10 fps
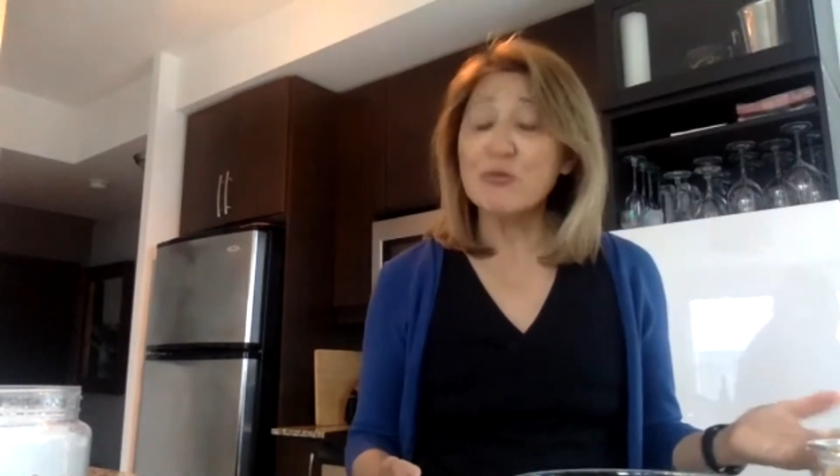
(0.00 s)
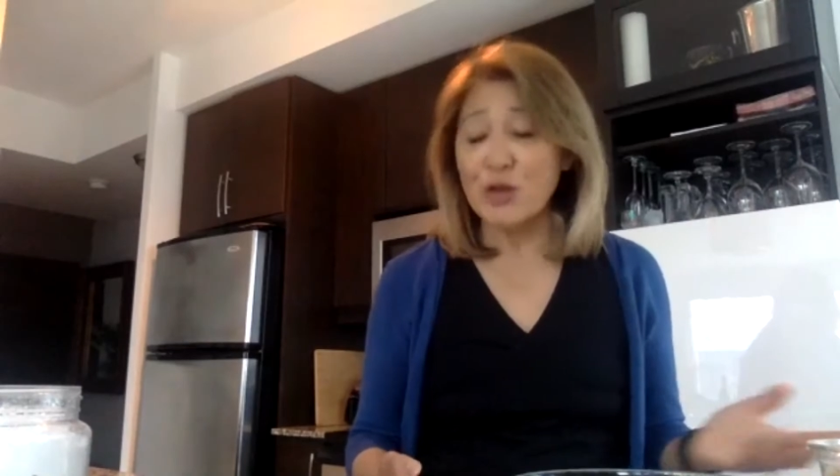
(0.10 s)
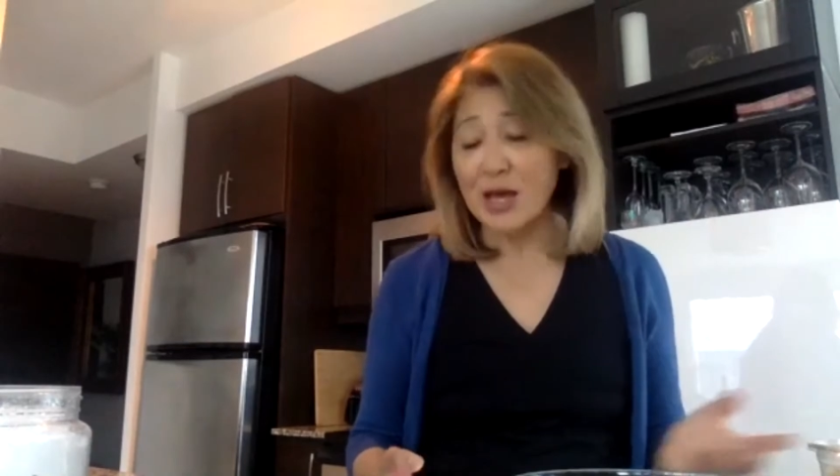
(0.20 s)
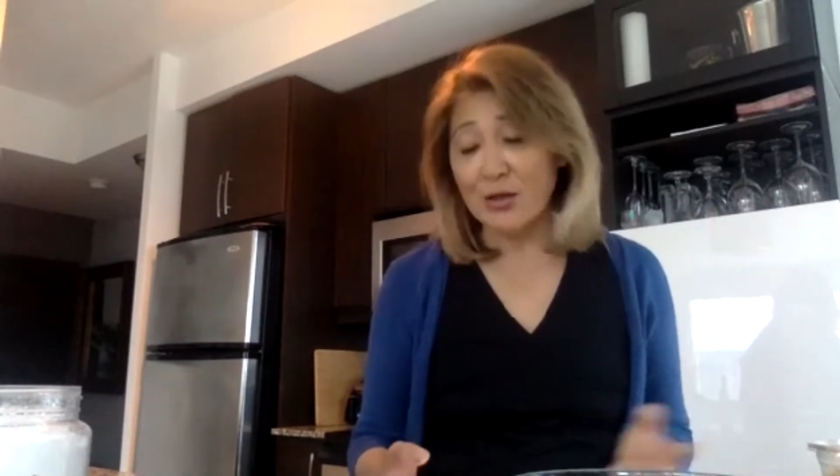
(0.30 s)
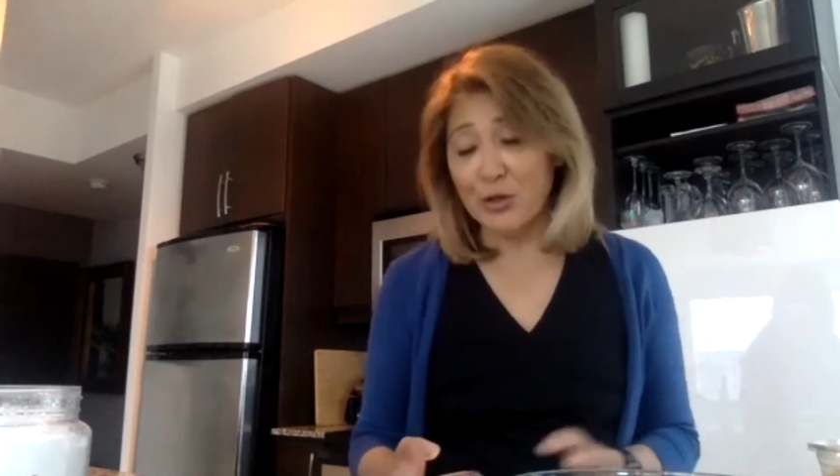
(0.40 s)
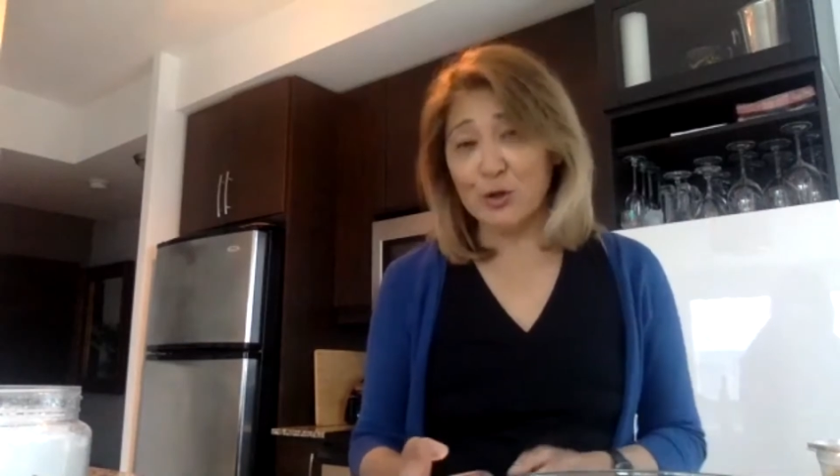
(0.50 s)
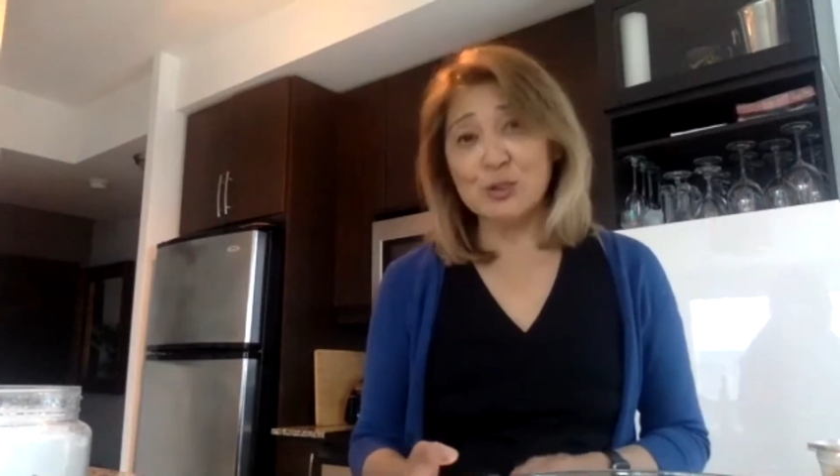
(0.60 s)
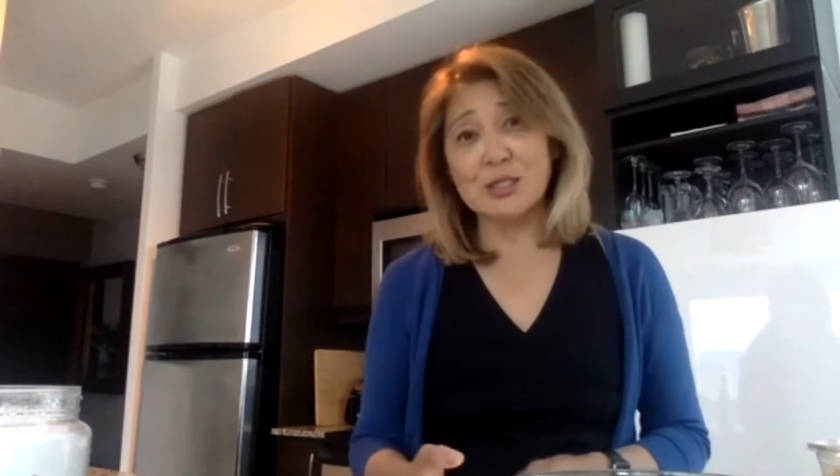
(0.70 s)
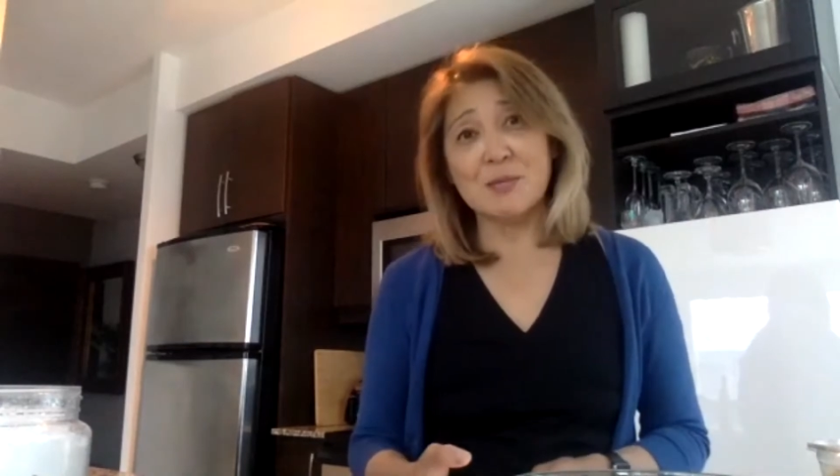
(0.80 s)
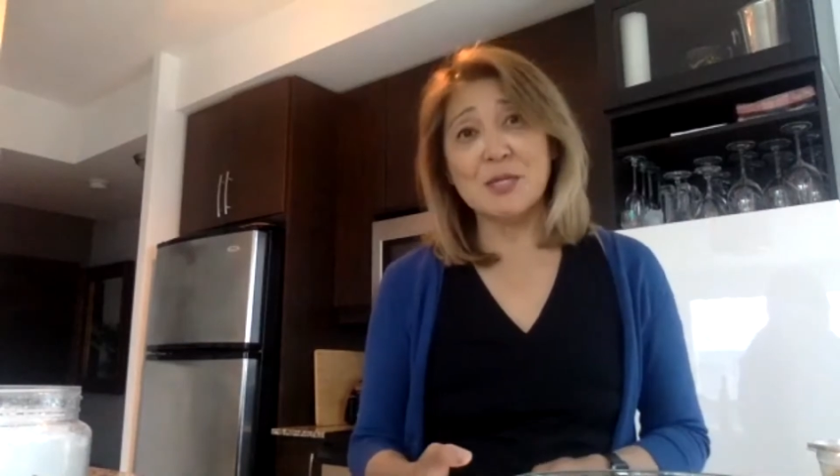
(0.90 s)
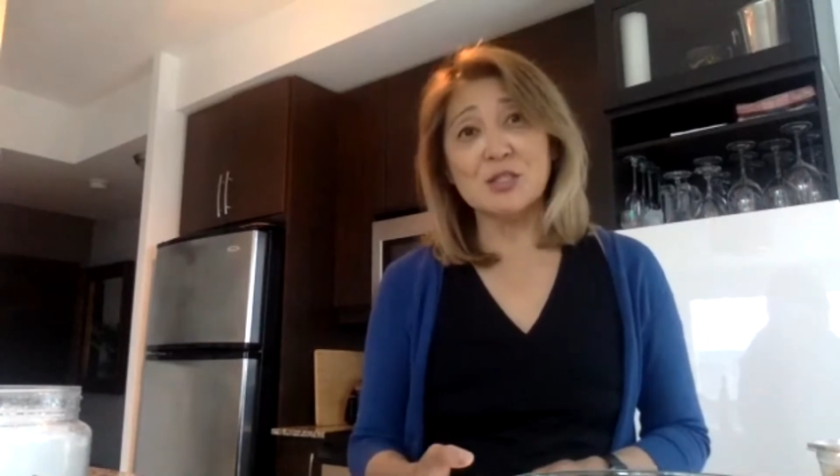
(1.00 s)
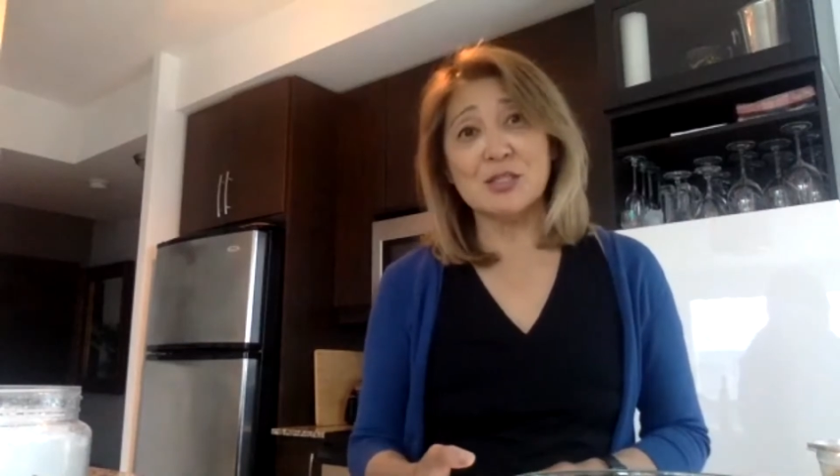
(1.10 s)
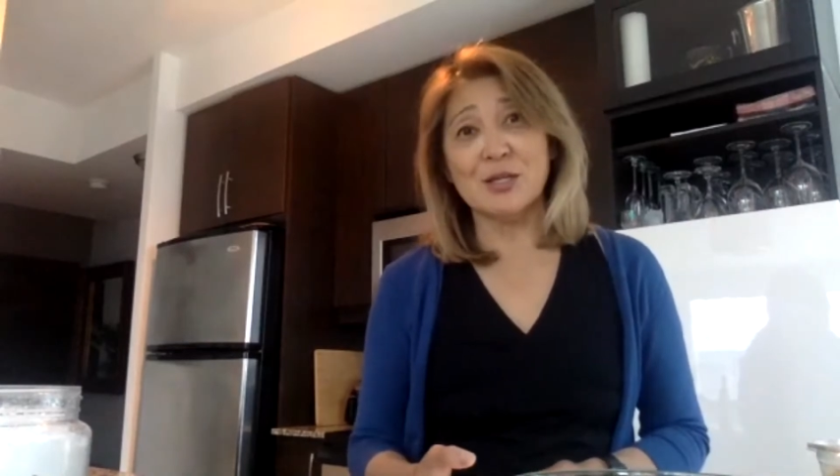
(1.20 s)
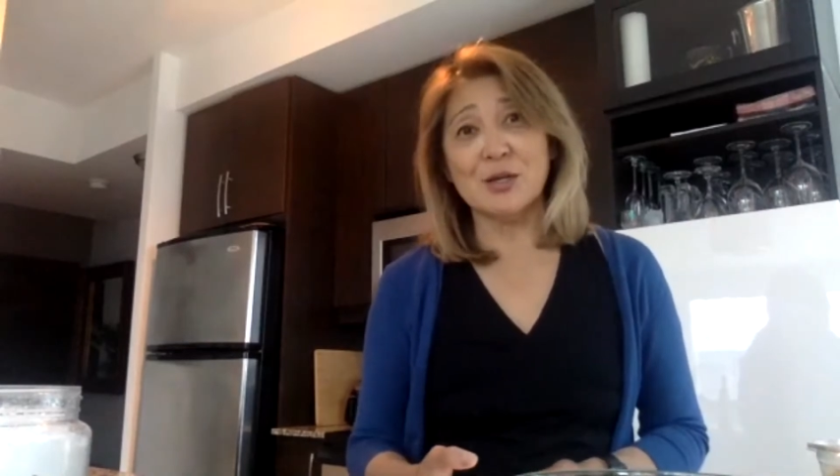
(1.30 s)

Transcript: you had those coming together.